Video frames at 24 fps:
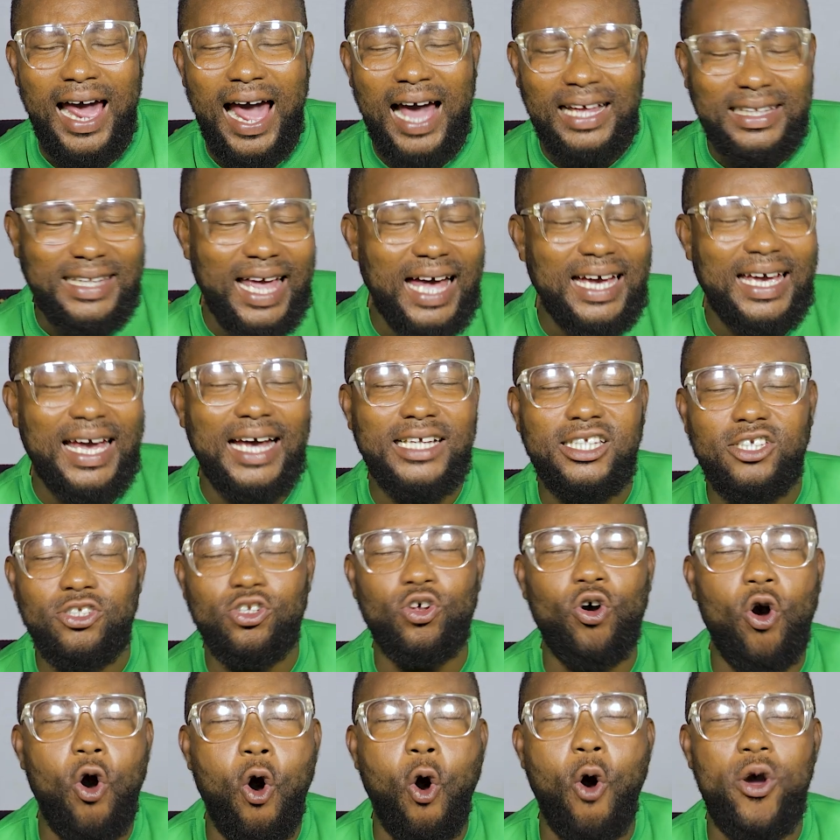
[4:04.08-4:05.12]
a target
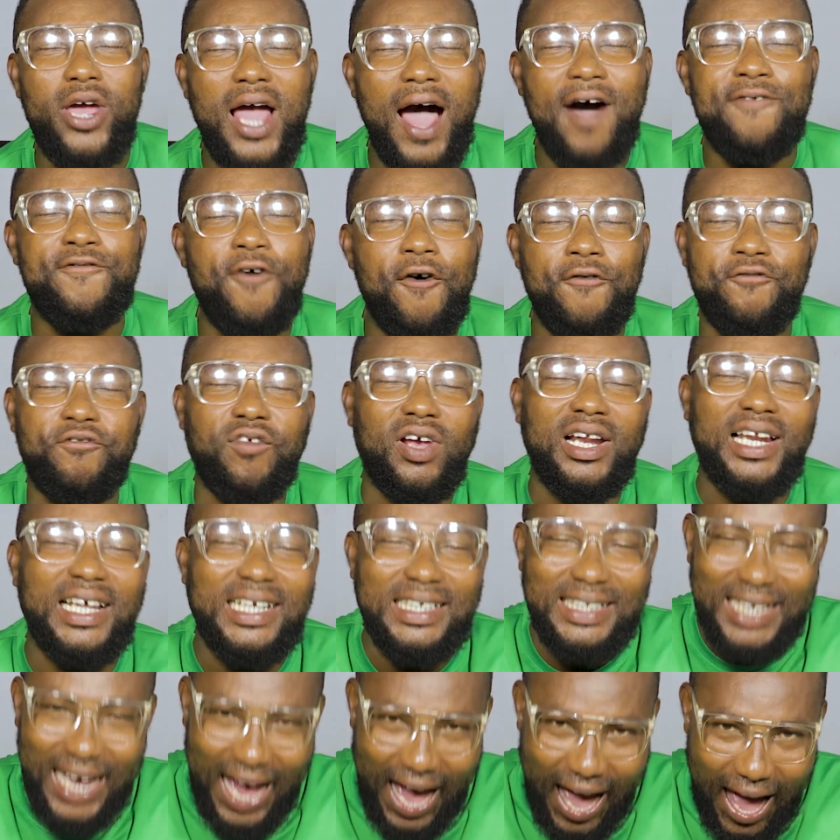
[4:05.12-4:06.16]
no oya for
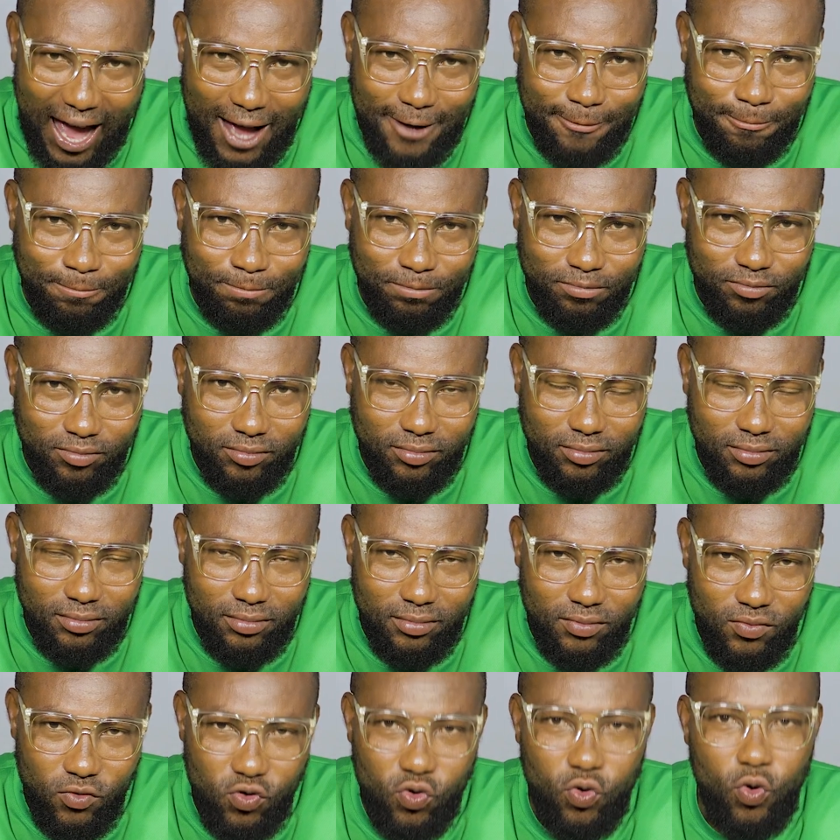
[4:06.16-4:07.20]
failure.
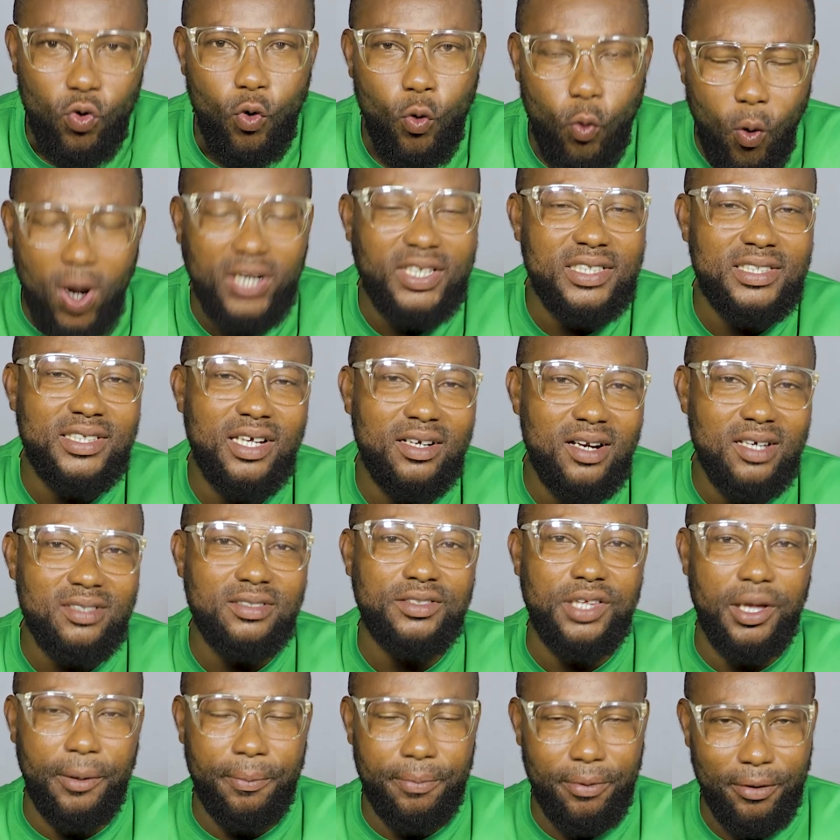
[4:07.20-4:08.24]
What is the
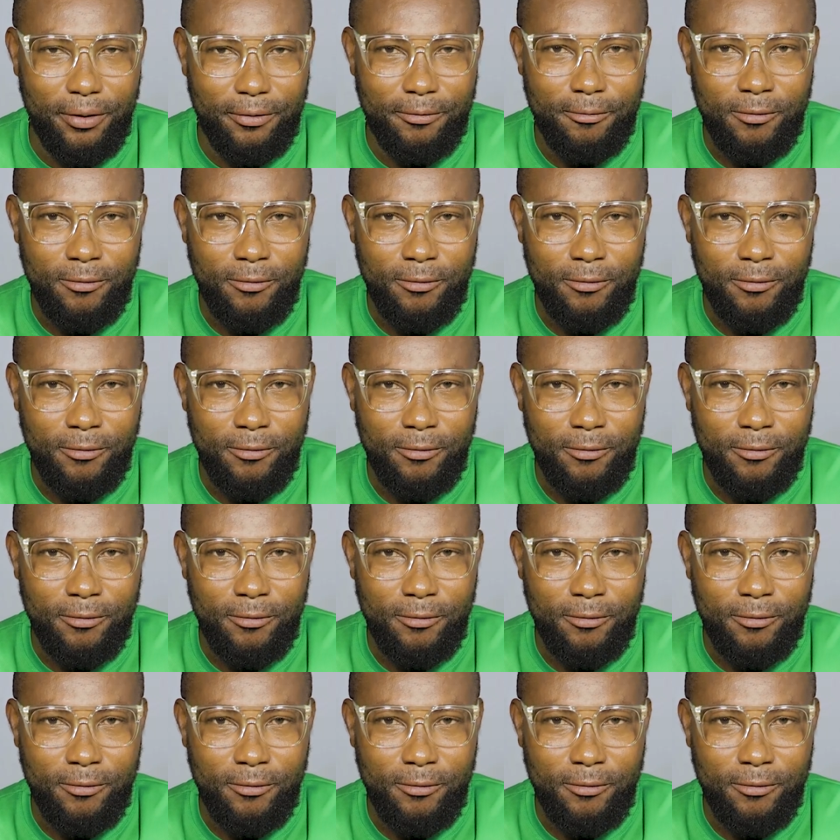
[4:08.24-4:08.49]
next step?